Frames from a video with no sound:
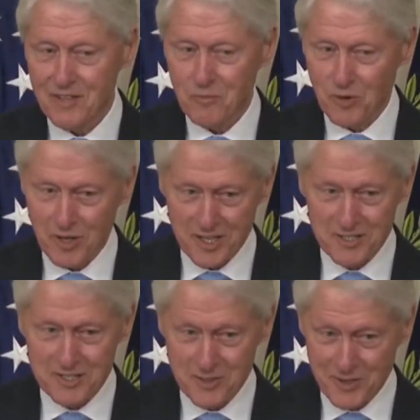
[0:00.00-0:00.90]
more
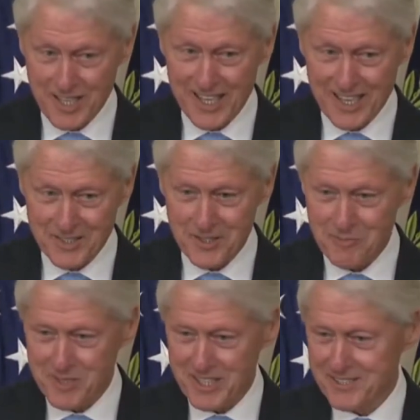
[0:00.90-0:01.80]
years than we'd like to
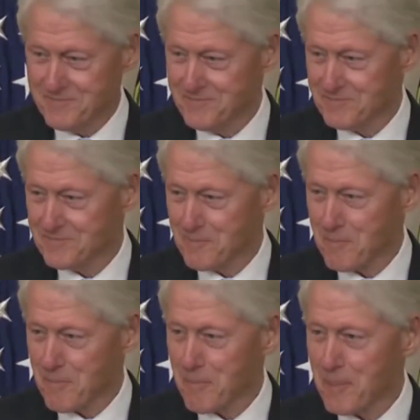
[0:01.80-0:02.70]

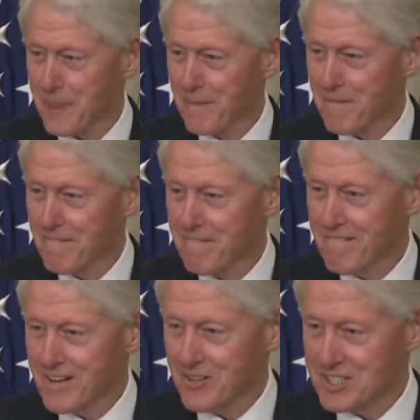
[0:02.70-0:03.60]

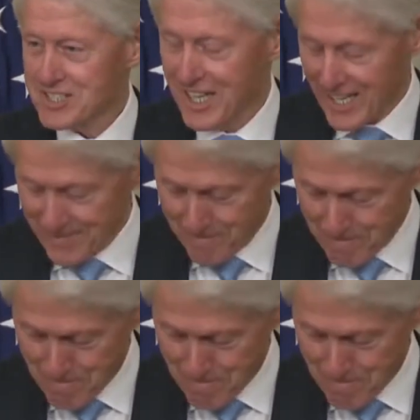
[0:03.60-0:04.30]
admit, Chris Dodd.